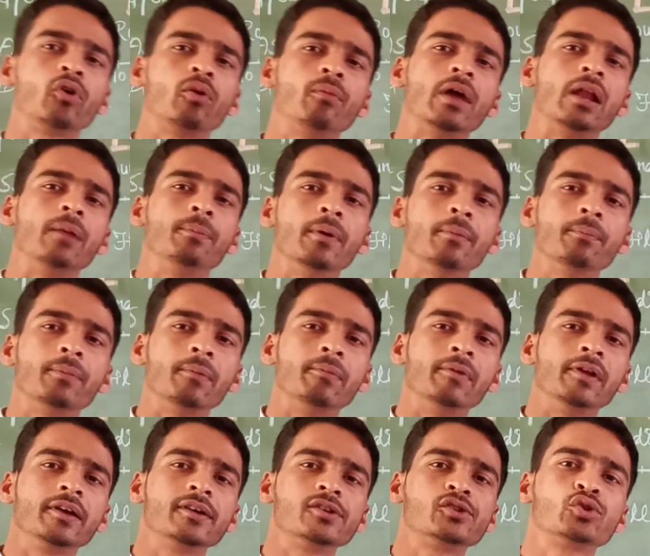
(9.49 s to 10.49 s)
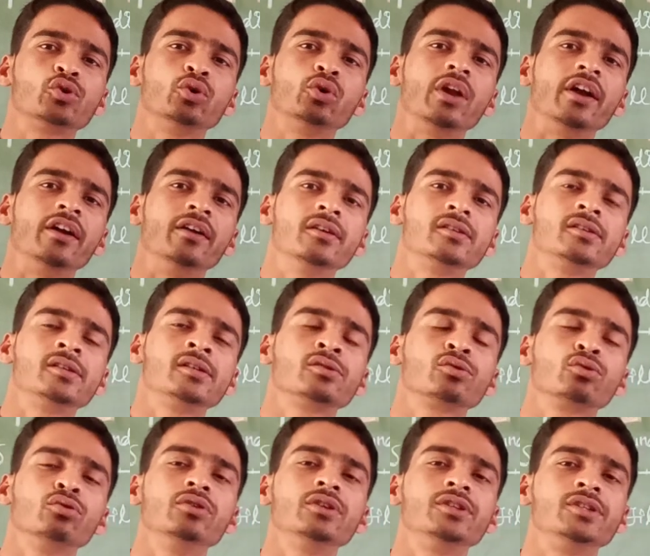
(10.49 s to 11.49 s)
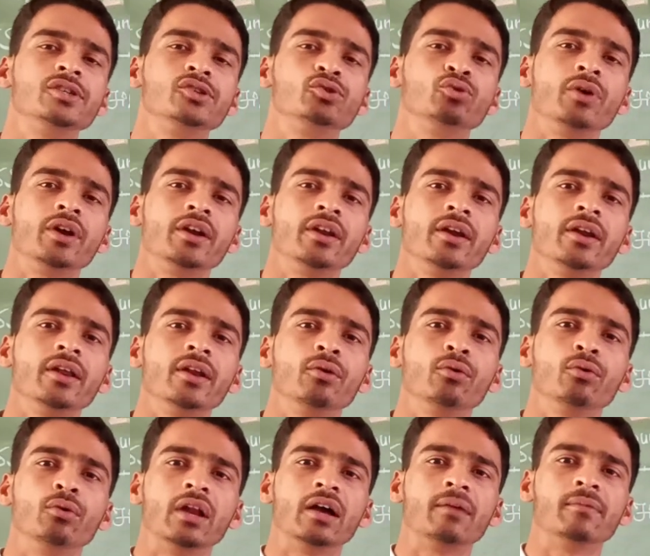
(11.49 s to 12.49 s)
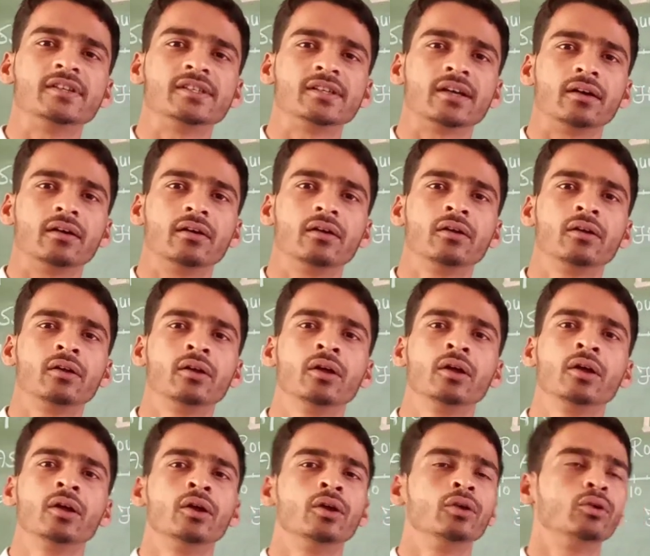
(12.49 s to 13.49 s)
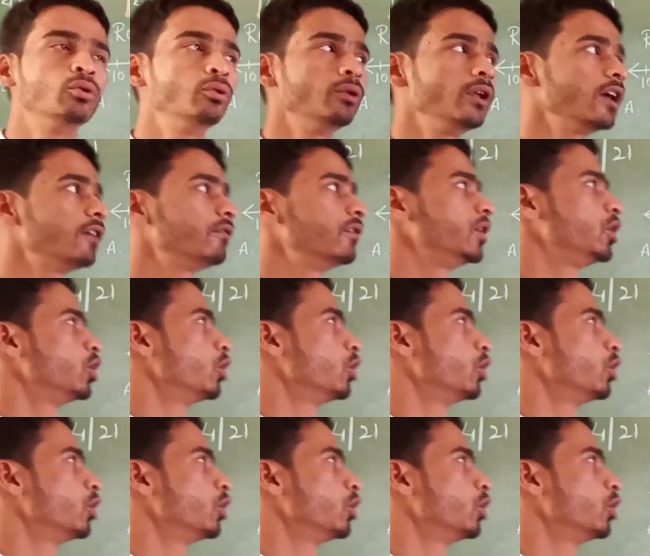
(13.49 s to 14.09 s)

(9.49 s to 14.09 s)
from Alpam Public School and this school situated in Guna Bazaar. Today our